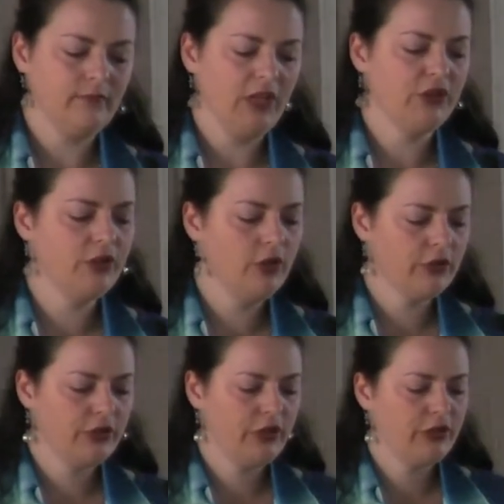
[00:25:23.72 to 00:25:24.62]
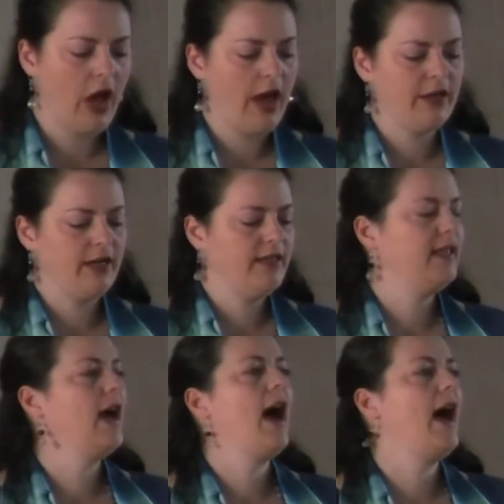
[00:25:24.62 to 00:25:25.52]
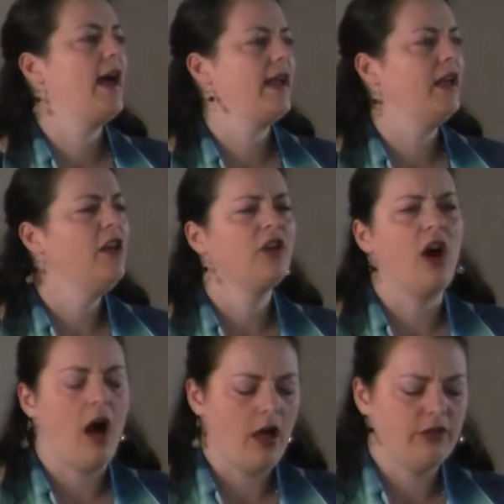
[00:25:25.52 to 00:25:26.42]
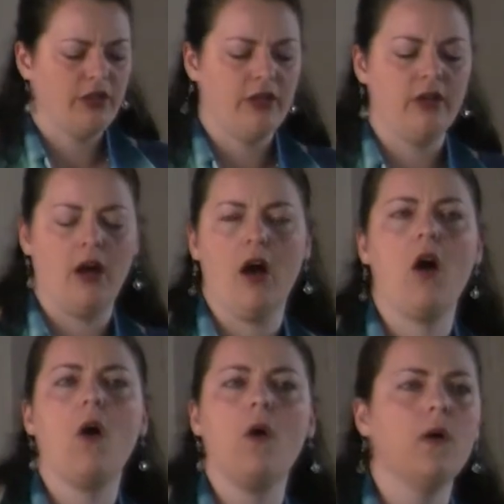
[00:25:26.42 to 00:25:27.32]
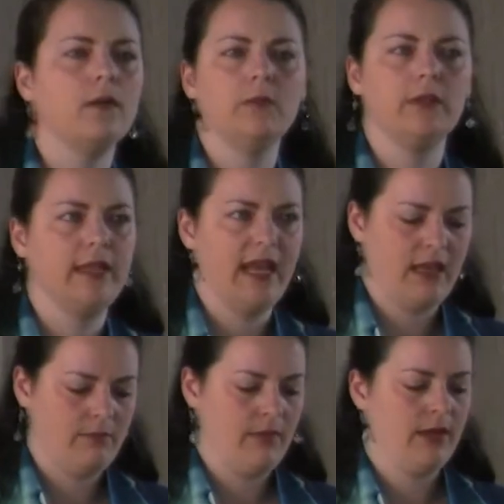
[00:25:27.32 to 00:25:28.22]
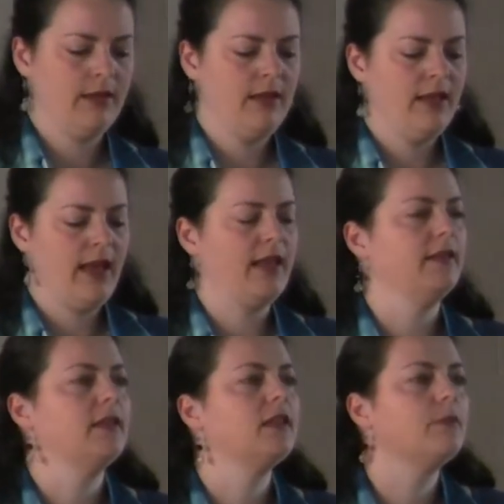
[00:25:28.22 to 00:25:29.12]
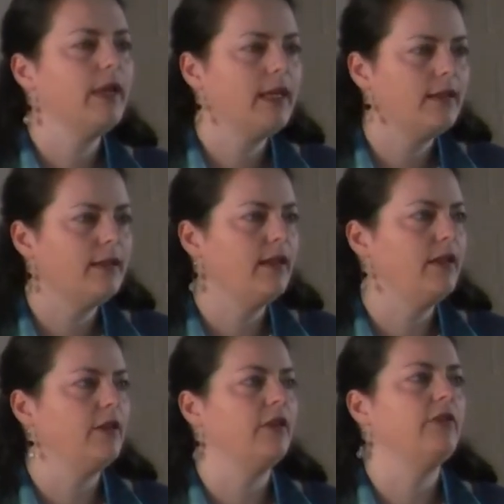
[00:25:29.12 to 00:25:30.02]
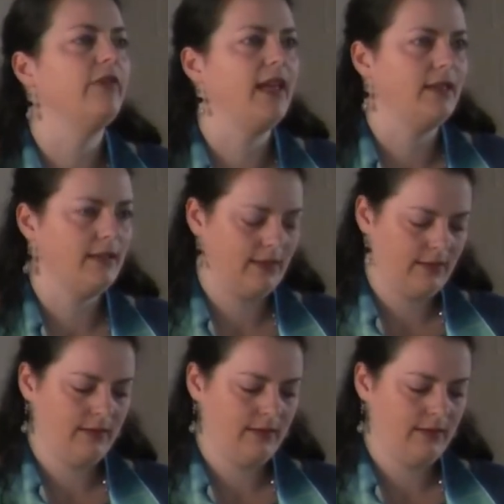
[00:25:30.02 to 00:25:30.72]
She looked her daughter in the eye, called her a horrible name, and spit in her face.